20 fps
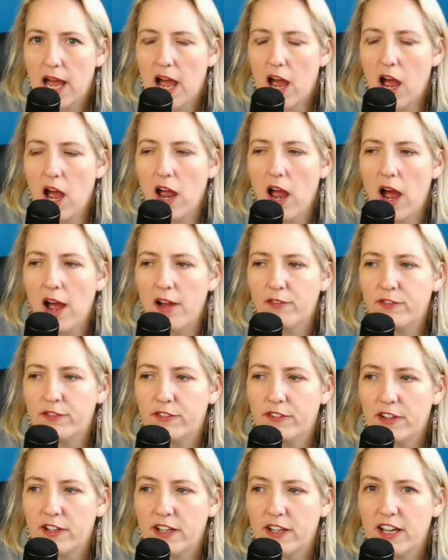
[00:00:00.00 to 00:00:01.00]
I
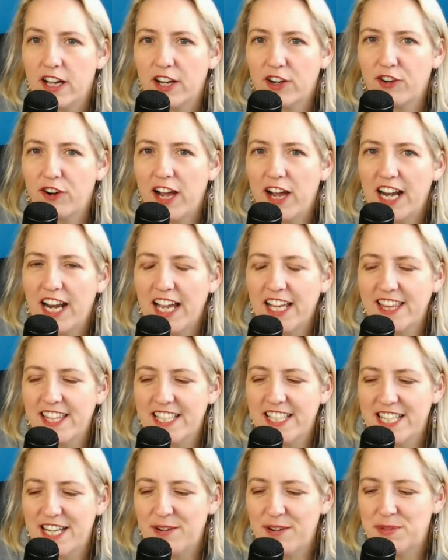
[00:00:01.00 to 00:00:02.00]
quite like
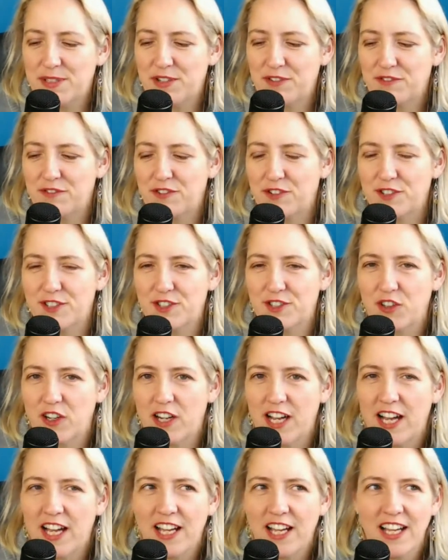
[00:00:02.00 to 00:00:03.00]
the tips on
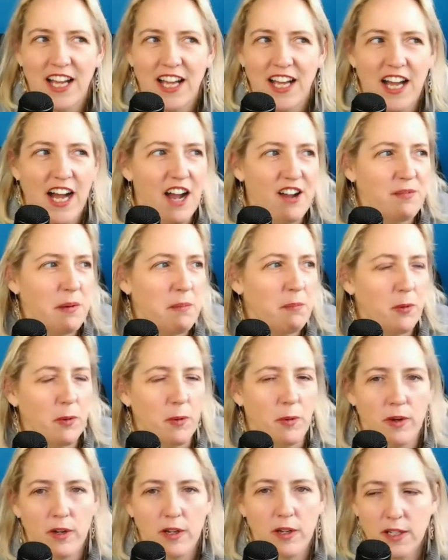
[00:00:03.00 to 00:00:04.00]
Foursquare. I
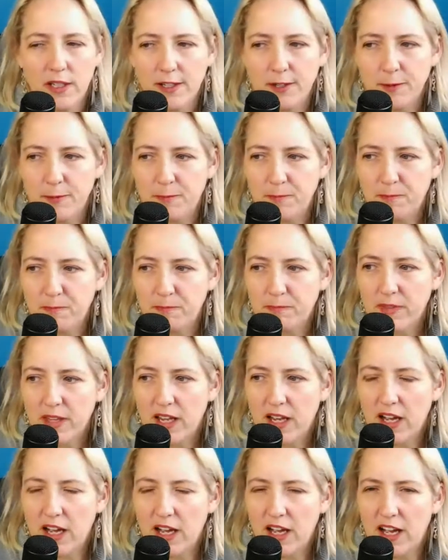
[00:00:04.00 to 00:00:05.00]
remember
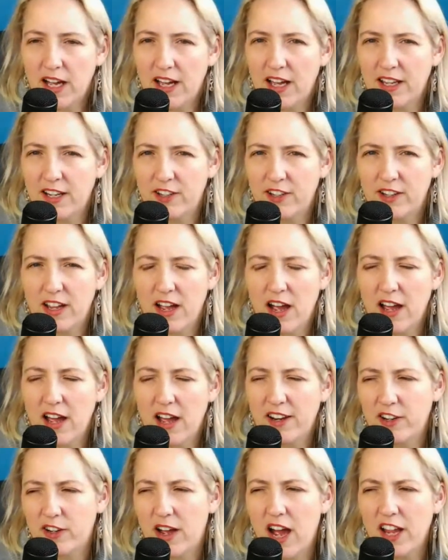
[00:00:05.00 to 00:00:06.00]

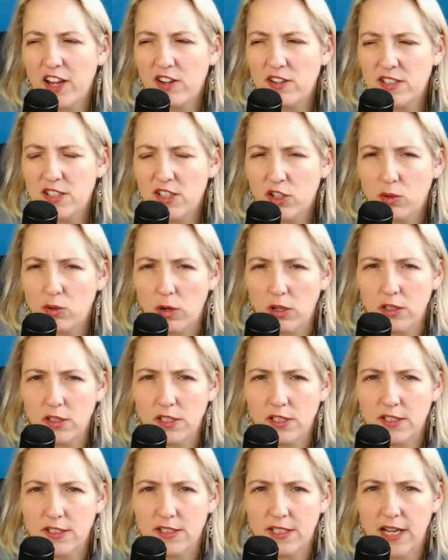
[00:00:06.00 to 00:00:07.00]
I use the
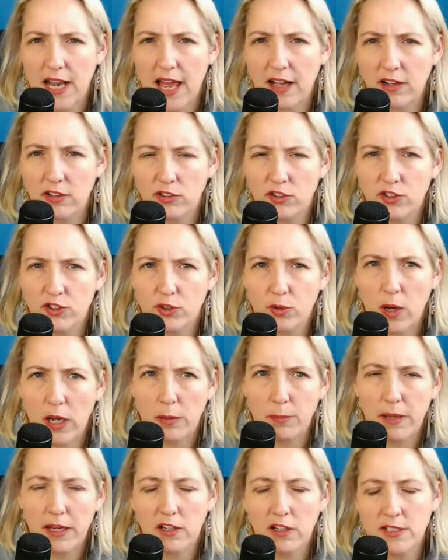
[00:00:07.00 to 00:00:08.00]
Qantas lounge
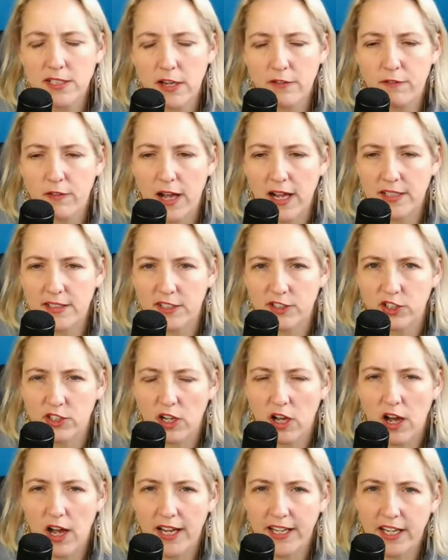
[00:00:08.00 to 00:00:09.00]
quite a bit because I fly such a
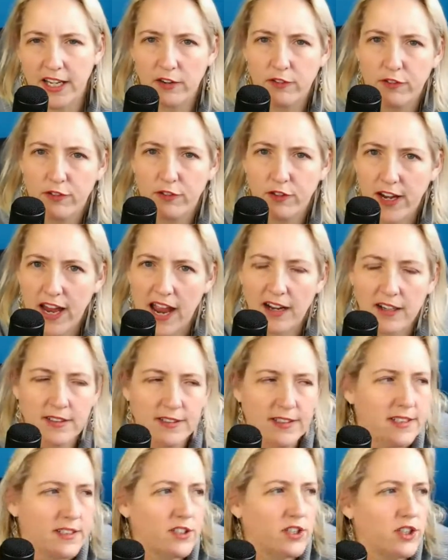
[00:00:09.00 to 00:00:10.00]
lot. I get free
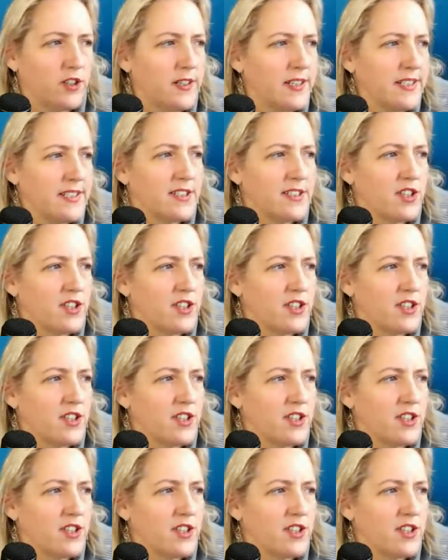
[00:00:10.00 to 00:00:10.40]
access to it.